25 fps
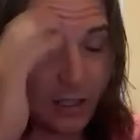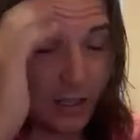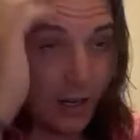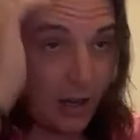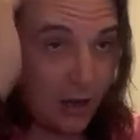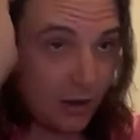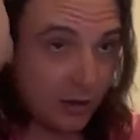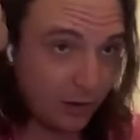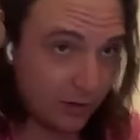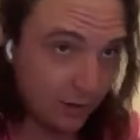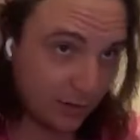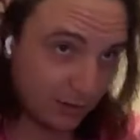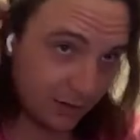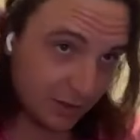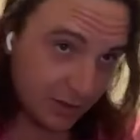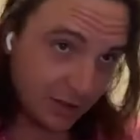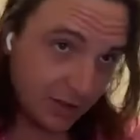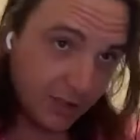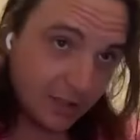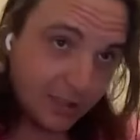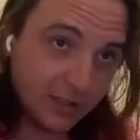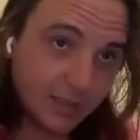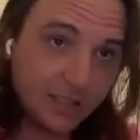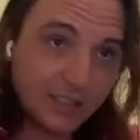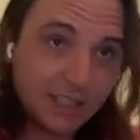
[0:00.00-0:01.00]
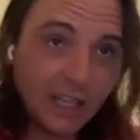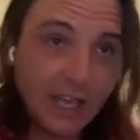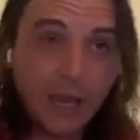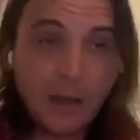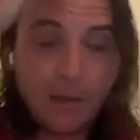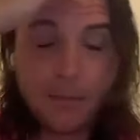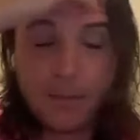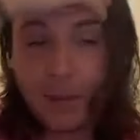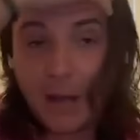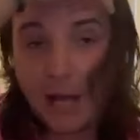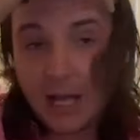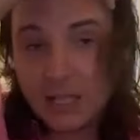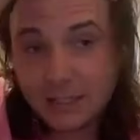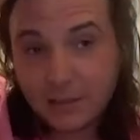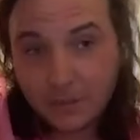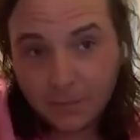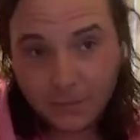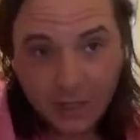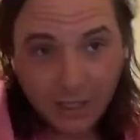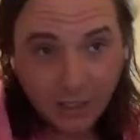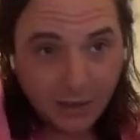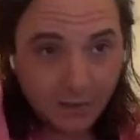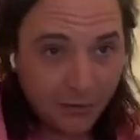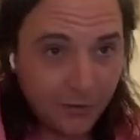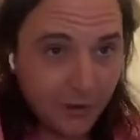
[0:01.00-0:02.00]
you know, there's a certain bands I'm
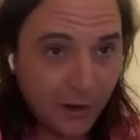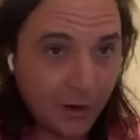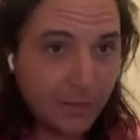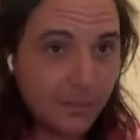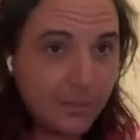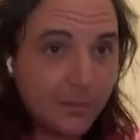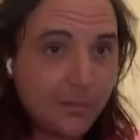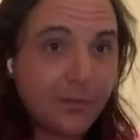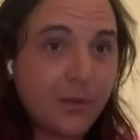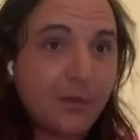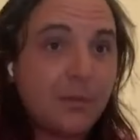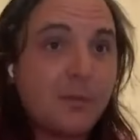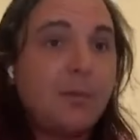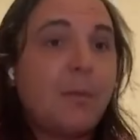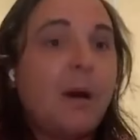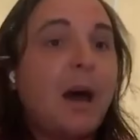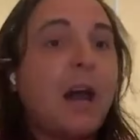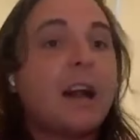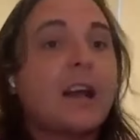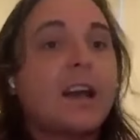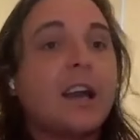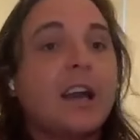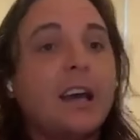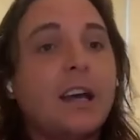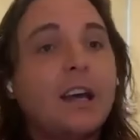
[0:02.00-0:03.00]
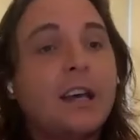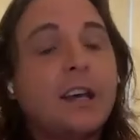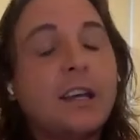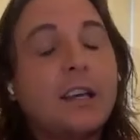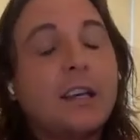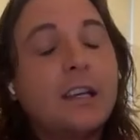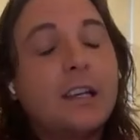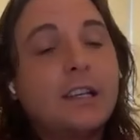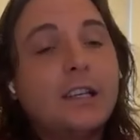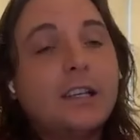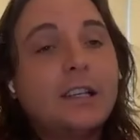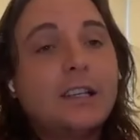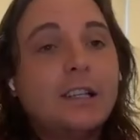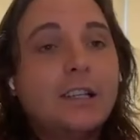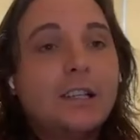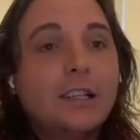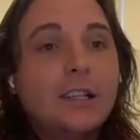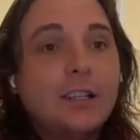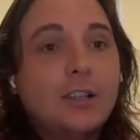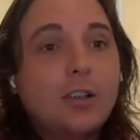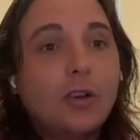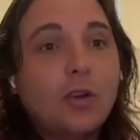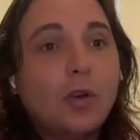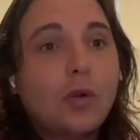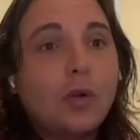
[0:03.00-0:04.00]
thinking from America
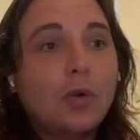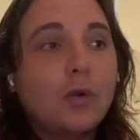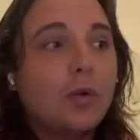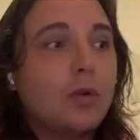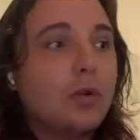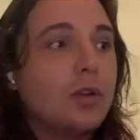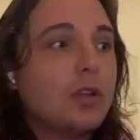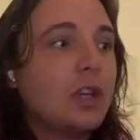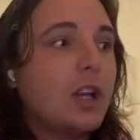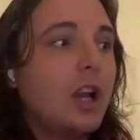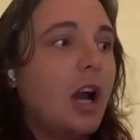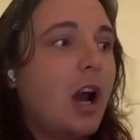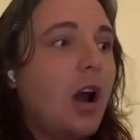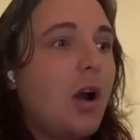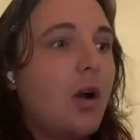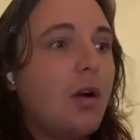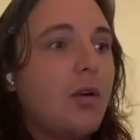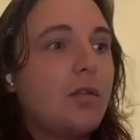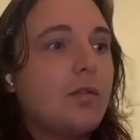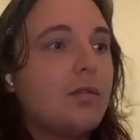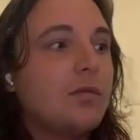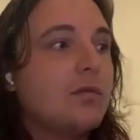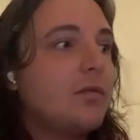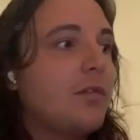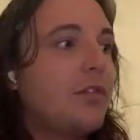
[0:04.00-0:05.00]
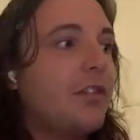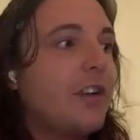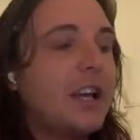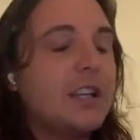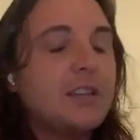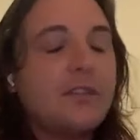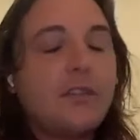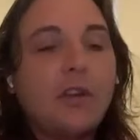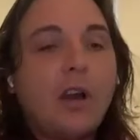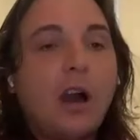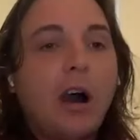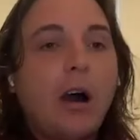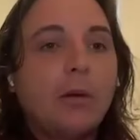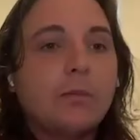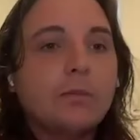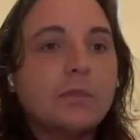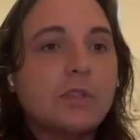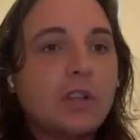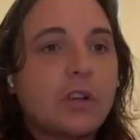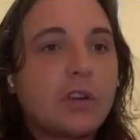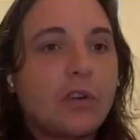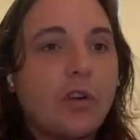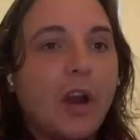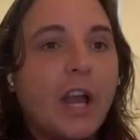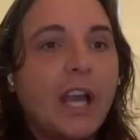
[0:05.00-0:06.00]
who, you know, first few albums
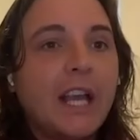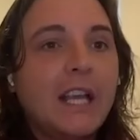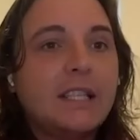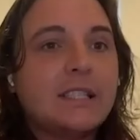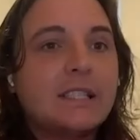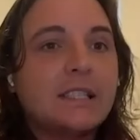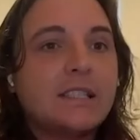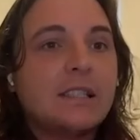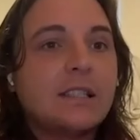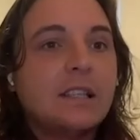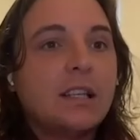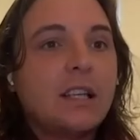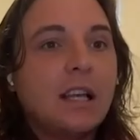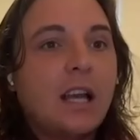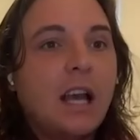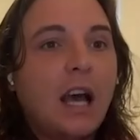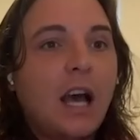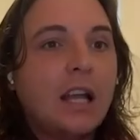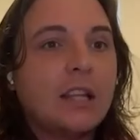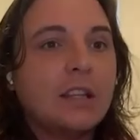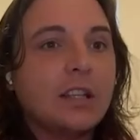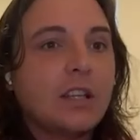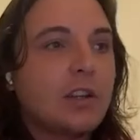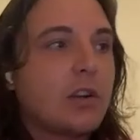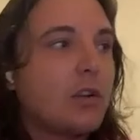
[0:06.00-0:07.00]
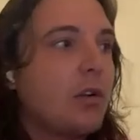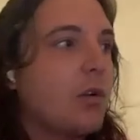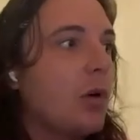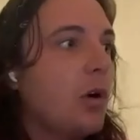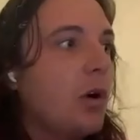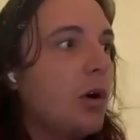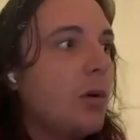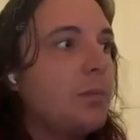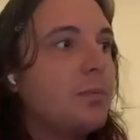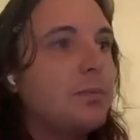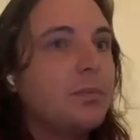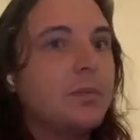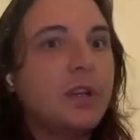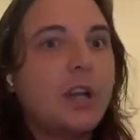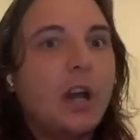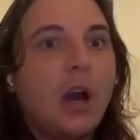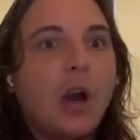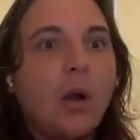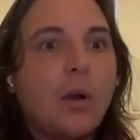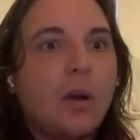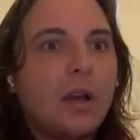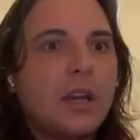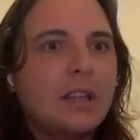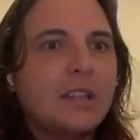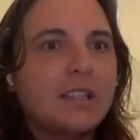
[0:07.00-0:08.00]
are great and they grew up, you
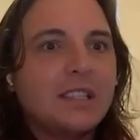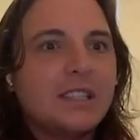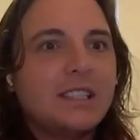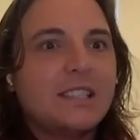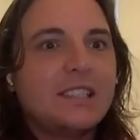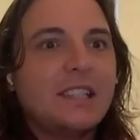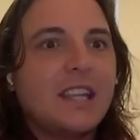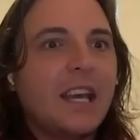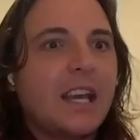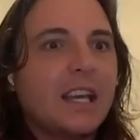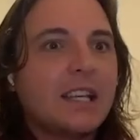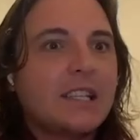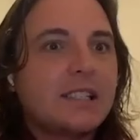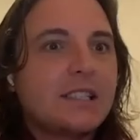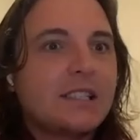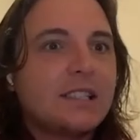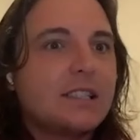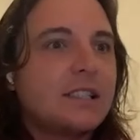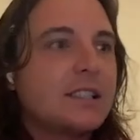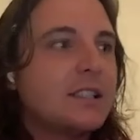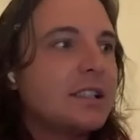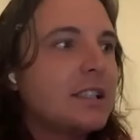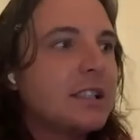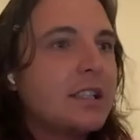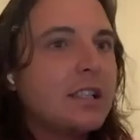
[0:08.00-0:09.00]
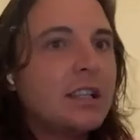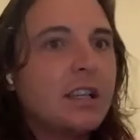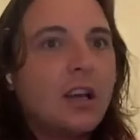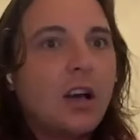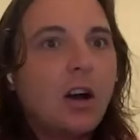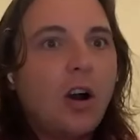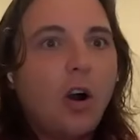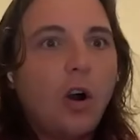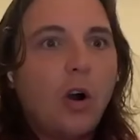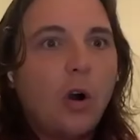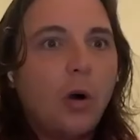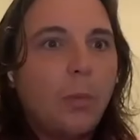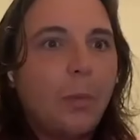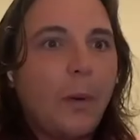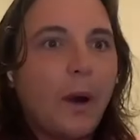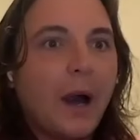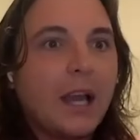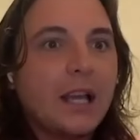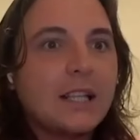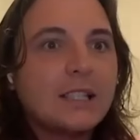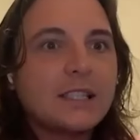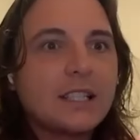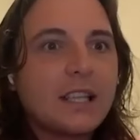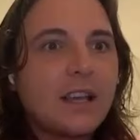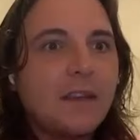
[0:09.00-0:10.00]
know, in the sticks, all
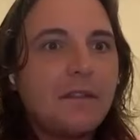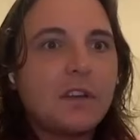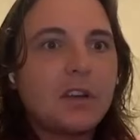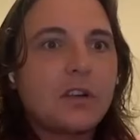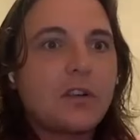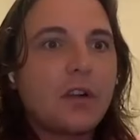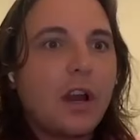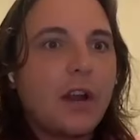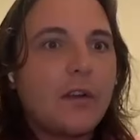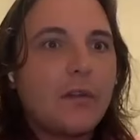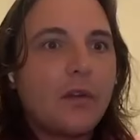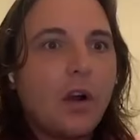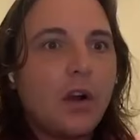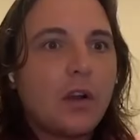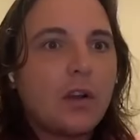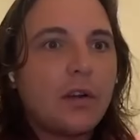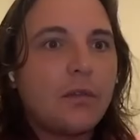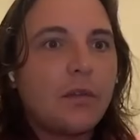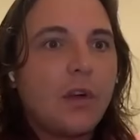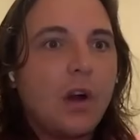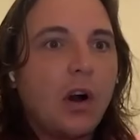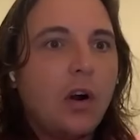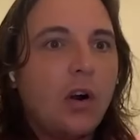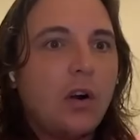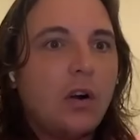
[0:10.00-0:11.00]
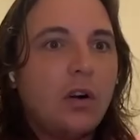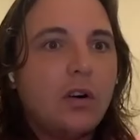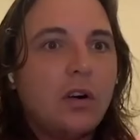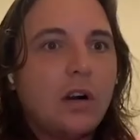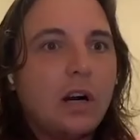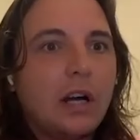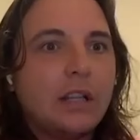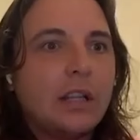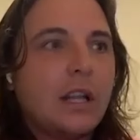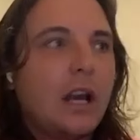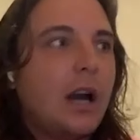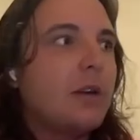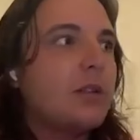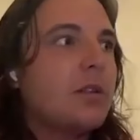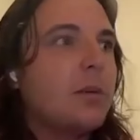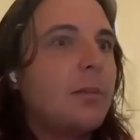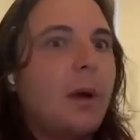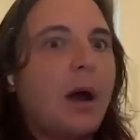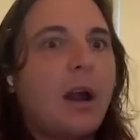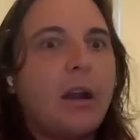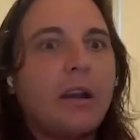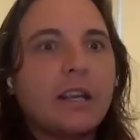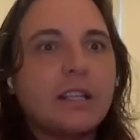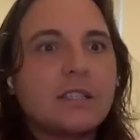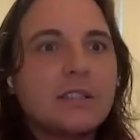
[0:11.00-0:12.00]
playing together great rock and roll, and now they're
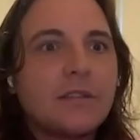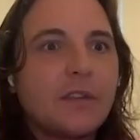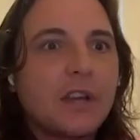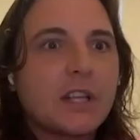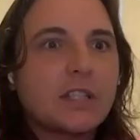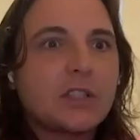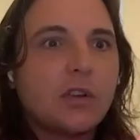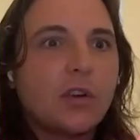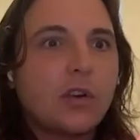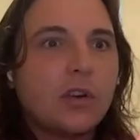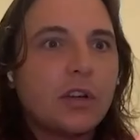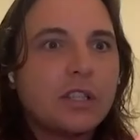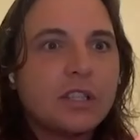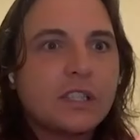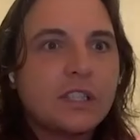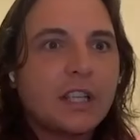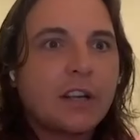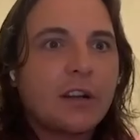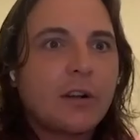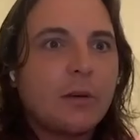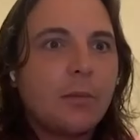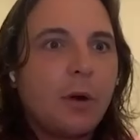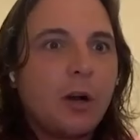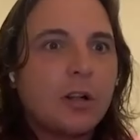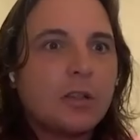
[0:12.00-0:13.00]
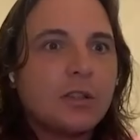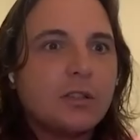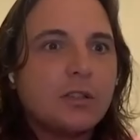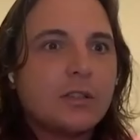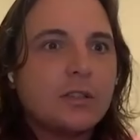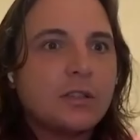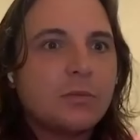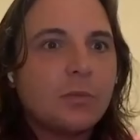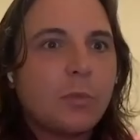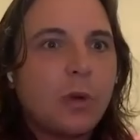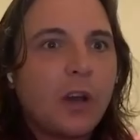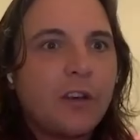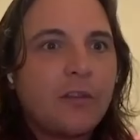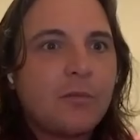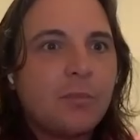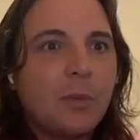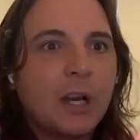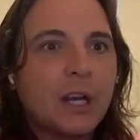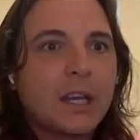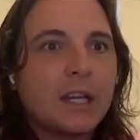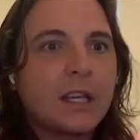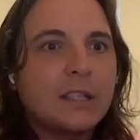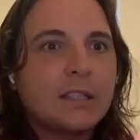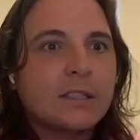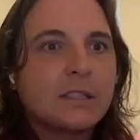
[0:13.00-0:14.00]
married to Victoria's Secret models and worth
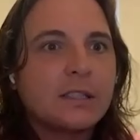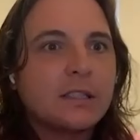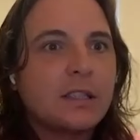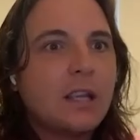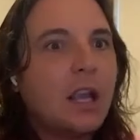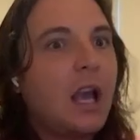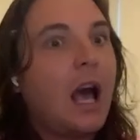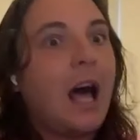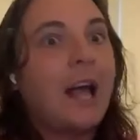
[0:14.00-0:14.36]
millions.